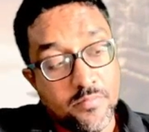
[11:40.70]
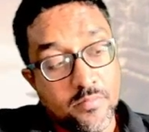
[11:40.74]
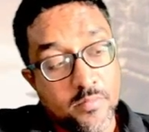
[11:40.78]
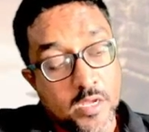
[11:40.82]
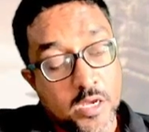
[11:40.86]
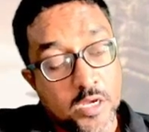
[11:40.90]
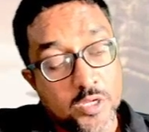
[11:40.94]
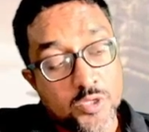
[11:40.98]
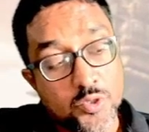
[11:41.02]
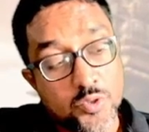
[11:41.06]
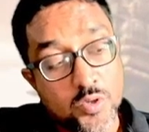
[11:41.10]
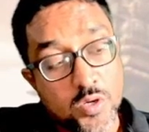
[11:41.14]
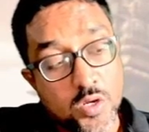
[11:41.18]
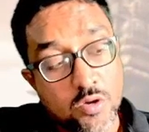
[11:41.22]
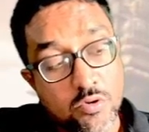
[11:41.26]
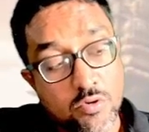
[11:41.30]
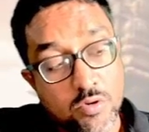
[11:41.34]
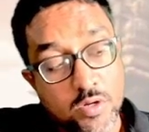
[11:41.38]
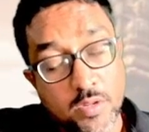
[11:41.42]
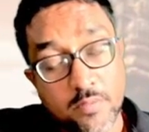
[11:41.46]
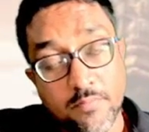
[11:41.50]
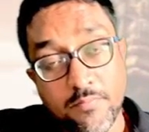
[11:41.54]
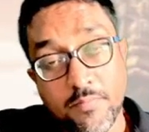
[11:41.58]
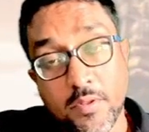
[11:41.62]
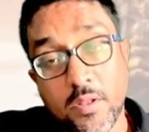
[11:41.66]
Khajuraho
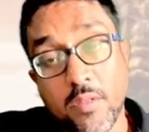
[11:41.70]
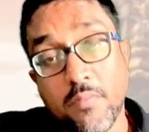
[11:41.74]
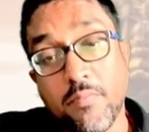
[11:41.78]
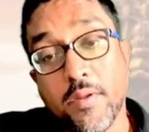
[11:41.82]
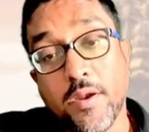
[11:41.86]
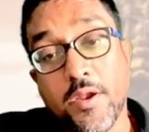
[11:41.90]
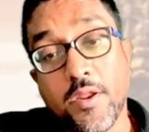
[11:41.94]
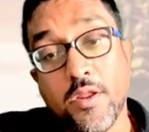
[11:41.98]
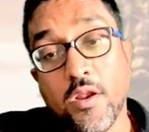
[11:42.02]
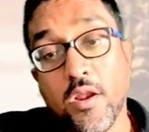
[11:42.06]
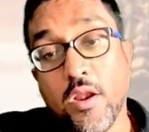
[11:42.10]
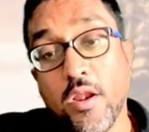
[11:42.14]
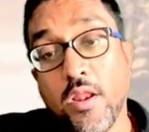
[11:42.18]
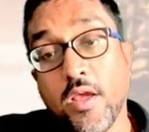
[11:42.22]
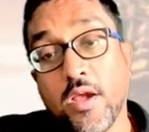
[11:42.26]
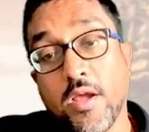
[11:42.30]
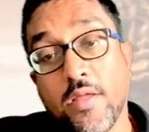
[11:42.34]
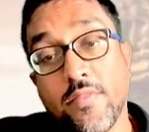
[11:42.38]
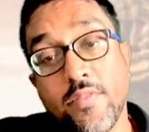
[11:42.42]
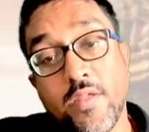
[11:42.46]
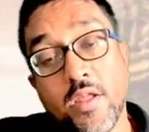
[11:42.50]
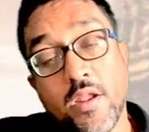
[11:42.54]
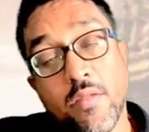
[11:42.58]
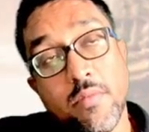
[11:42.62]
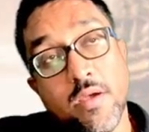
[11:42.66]
temple, particularly
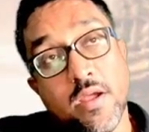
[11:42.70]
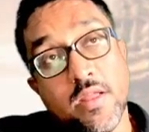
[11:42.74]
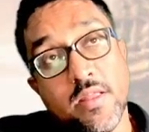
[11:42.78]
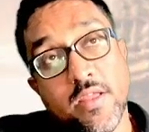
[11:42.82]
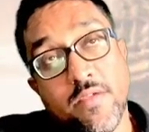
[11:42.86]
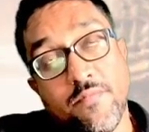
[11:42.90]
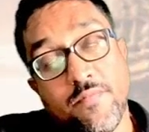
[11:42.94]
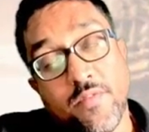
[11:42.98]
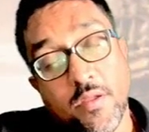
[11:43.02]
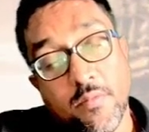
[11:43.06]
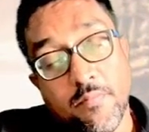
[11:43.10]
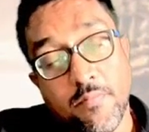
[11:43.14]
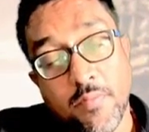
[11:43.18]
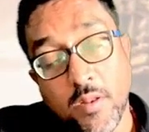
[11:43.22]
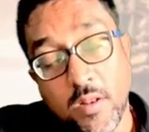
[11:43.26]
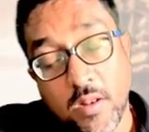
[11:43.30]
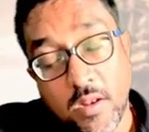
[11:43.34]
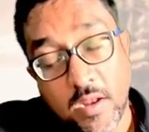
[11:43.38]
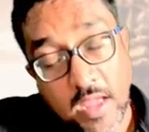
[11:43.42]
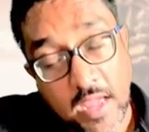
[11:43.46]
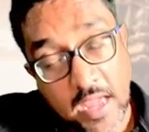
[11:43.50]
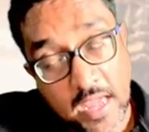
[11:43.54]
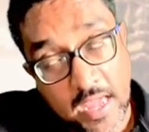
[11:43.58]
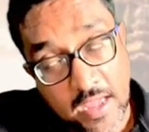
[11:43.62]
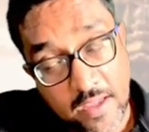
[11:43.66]
Khandere Mahadev temple,
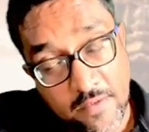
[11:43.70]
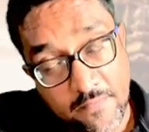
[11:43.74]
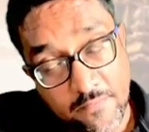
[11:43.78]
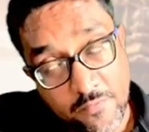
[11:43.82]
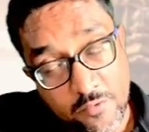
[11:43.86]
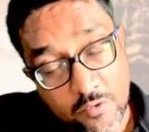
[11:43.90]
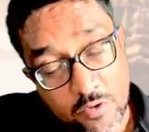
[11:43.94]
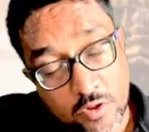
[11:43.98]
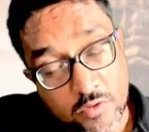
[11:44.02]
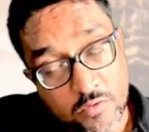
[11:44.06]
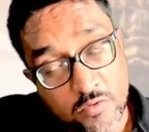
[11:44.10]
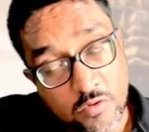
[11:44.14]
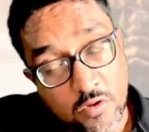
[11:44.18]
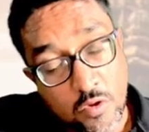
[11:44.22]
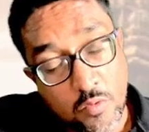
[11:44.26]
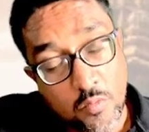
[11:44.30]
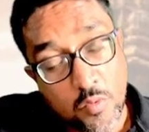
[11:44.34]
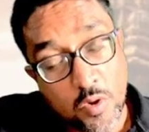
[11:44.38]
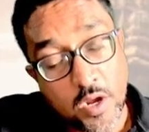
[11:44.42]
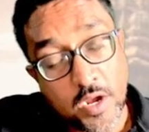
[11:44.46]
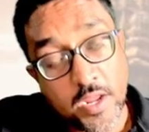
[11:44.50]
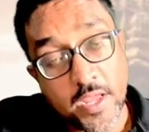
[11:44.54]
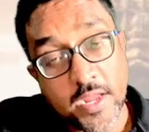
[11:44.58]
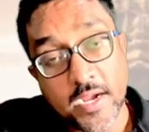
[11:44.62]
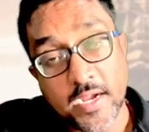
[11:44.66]
have UNESCO
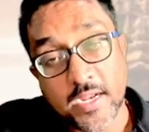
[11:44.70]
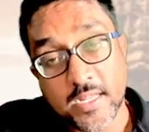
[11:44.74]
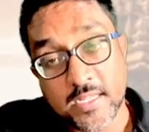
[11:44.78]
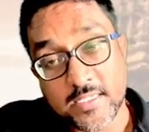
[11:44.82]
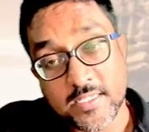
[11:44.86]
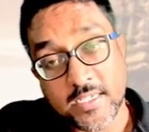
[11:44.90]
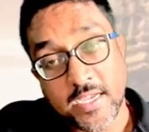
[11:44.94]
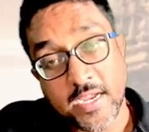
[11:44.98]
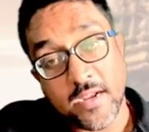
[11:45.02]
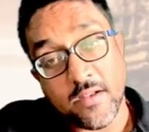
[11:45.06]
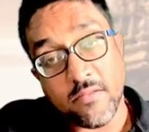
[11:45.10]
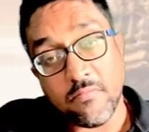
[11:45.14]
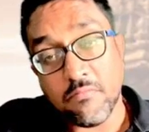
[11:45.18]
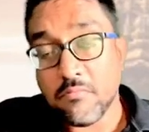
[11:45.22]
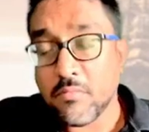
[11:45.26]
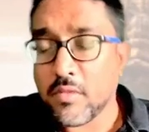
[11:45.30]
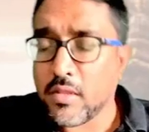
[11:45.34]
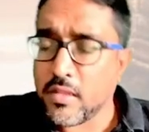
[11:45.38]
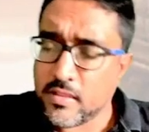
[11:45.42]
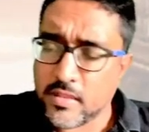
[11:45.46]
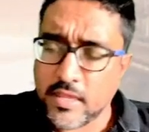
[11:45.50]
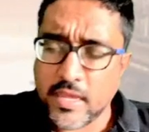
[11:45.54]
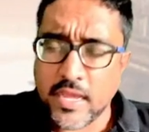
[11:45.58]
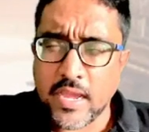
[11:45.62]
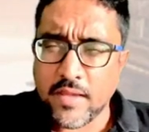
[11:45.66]
World Heritage Site.
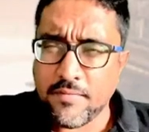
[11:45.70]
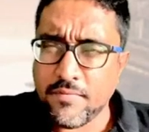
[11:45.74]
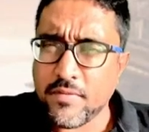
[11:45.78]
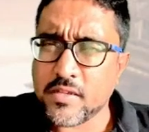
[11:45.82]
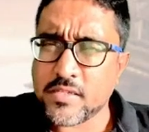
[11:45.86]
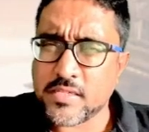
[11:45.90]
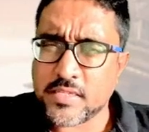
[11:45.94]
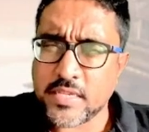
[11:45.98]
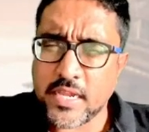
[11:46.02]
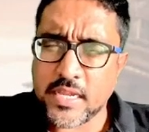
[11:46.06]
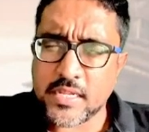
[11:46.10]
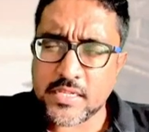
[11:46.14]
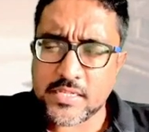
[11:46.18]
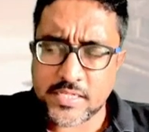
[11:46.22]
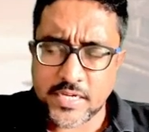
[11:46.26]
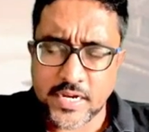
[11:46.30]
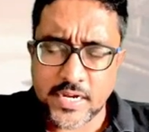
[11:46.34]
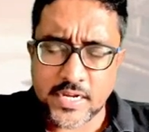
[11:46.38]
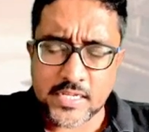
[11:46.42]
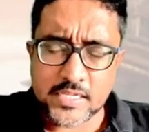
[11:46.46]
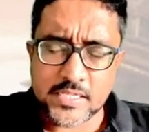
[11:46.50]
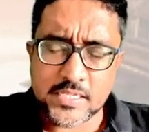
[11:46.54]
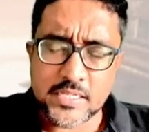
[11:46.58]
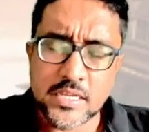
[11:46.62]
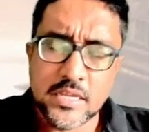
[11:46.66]
They have this
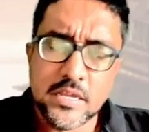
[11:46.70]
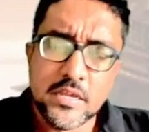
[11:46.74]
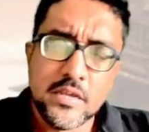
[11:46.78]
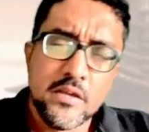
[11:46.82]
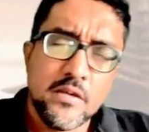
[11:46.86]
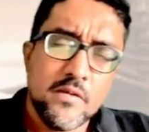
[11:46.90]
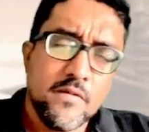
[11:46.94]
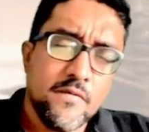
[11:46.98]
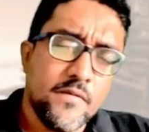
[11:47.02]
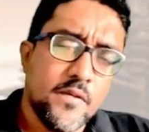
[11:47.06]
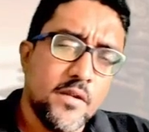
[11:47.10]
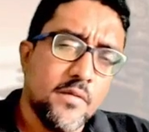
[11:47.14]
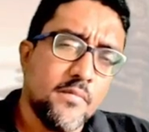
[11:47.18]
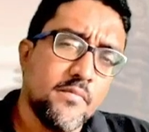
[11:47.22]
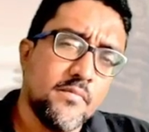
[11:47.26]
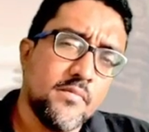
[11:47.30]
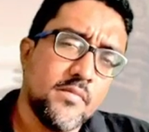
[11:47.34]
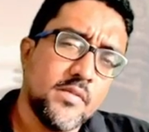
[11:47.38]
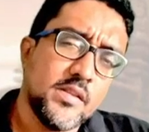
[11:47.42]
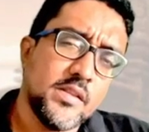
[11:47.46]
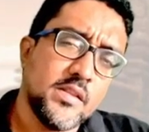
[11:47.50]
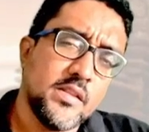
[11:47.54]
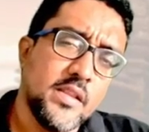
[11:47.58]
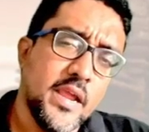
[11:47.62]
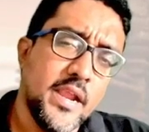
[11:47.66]
status from
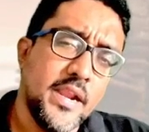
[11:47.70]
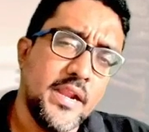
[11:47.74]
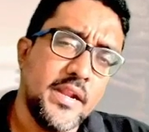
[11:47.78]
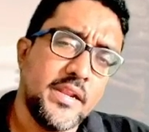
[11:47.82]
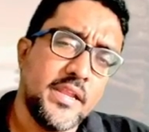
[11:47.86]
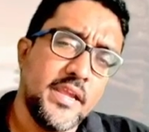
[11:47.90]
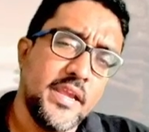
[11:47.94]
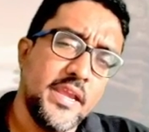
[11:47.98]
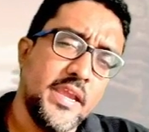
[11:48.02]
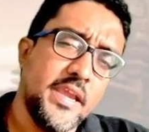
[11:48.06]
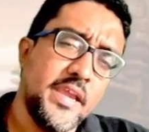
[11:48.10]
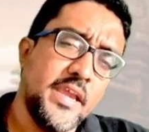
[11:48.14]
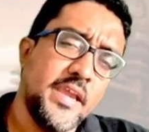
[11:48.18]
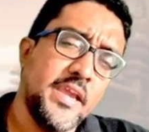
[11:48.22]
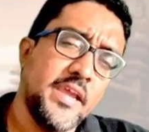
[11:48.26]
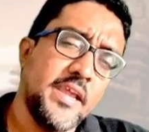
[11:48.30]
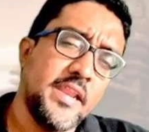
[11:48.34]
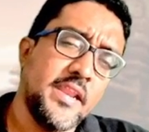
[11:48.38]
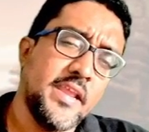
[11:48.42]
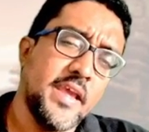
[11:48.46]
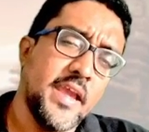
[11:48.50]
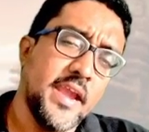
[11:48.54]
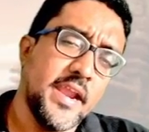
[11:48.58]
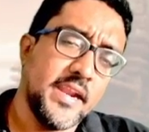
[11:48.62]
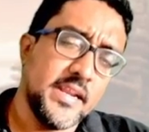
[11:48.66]

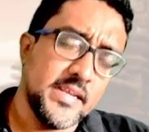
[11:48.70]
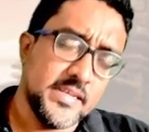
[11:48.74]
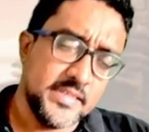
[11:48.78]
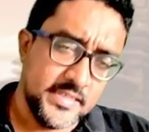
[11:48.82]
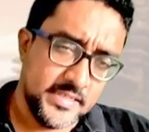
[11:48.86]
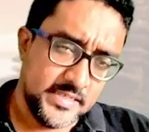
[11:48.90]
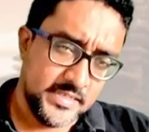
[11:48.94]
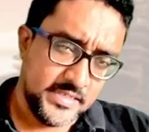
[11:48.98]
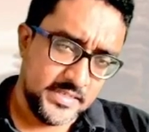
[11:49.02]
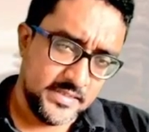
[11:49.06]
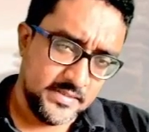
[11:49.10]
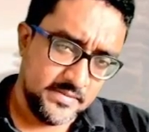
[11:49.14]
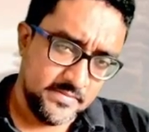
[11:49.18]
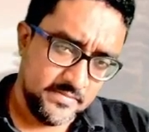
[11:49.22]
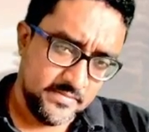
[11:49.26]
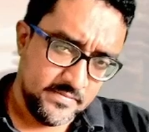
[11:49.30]
1986.